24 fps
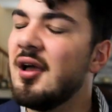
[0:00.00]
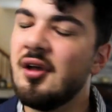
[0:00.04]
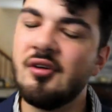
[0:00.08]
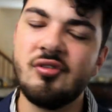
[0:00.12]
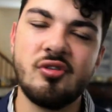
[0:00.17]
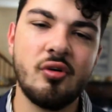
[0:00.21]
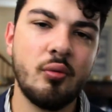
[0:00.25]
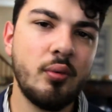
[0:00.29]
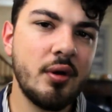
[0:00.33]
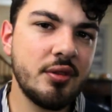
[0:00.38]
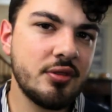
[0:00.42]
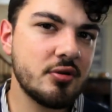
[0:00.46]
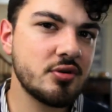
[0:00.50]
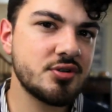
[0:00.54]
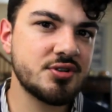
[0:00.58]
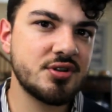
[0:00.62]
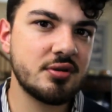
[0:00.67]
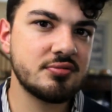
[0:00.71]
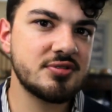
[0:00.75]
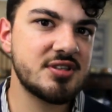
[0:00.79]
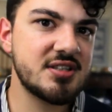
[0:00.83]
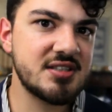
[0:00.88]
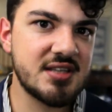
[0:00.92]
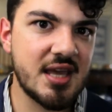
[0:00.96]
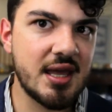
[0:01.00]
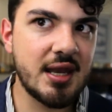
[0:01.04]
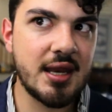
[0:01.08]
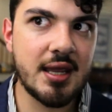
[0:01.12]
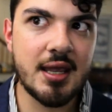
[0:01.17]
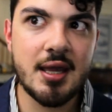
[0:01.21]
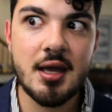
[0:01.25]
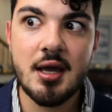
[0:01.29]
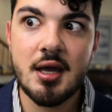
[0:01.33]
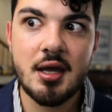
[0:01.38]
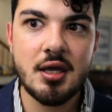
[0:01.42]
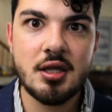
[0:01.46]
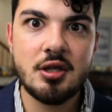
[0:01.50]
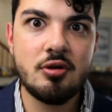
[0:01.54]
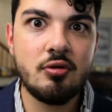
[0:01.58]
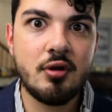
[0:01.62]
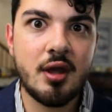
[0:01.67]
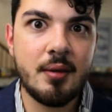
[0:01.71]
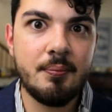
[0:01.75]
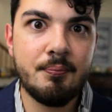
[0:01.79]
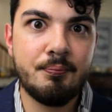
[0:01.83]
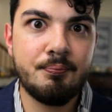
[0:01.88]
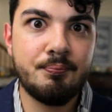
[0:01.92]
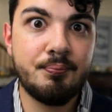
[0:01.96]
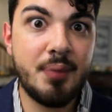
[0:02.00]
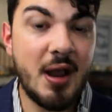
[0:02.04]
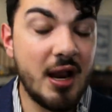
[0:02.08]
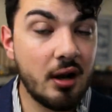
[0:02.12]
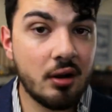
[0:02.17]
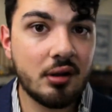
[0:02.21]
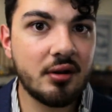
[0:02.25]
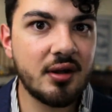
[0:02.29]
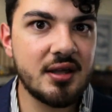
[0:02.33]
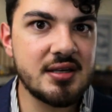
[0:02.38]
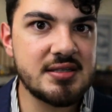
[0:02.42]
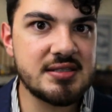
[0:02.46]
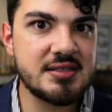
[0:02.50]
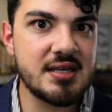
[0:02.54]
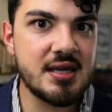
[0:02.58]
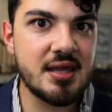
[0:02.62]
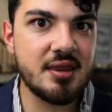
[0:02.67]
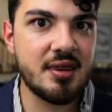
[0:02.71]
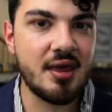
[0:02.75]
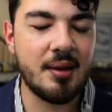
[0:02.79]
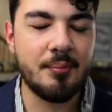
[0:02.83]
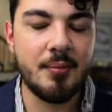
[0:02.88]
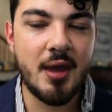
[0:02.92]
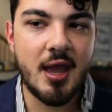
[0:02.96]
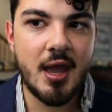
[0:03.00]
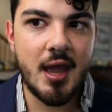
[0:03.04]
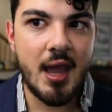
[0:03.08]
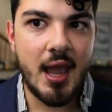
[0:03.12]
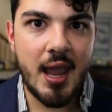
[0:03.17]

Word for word: So when they're so skinny, you can barely see them,